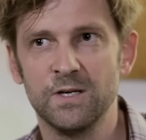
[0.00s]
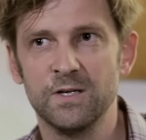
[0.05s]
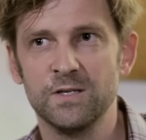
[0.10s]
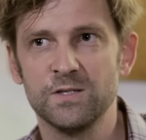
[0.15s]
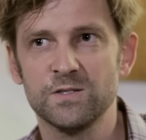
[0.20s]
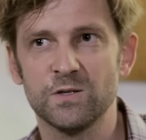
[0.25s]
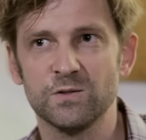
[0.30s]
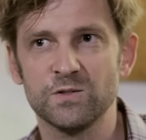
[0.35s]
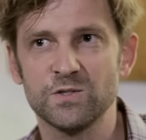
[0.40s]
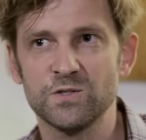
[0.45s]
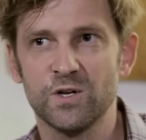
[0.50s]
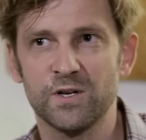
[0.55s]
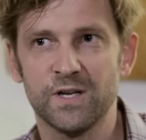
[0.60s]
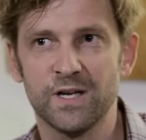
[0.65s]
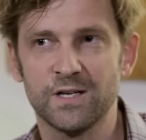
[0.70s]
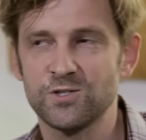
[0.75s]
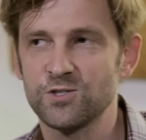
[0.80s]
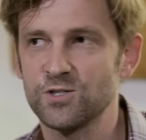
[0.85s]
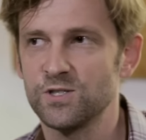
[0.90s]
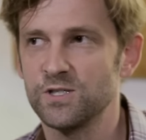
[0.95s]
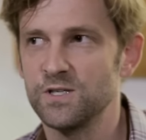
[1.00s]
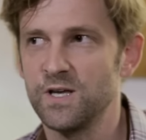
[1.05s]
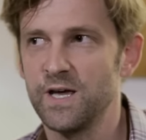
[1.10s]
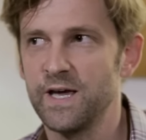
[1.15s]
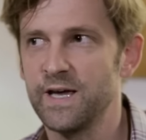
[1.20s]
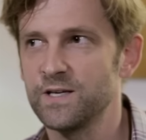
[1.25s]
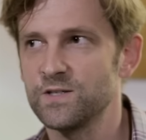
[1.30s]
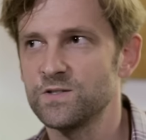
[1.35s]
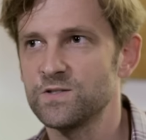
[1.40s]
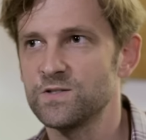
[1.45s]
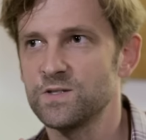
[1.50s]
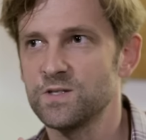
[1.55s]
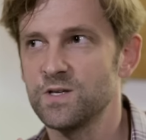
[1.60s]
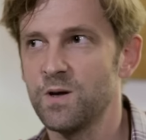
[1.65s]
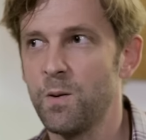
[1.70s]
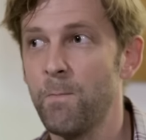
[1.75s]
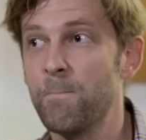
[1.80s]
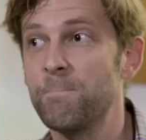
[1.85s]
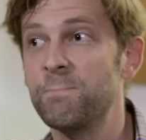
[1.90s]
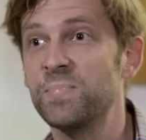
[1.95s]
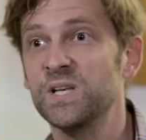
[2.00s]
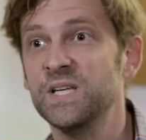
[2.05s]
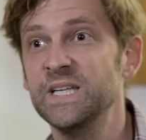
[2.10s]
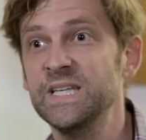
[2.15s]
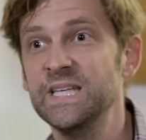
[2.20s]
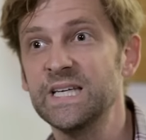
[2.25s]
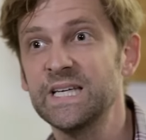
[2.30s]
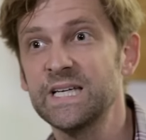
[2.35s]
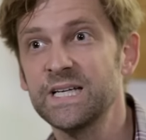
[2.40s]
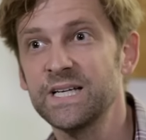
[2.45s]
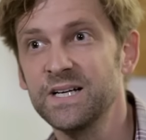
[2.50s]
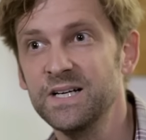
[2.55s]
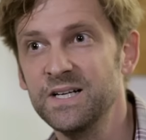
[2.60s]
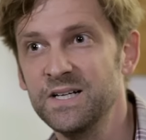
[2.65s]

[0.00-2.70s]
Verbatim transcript: So right. It's not actually as bleak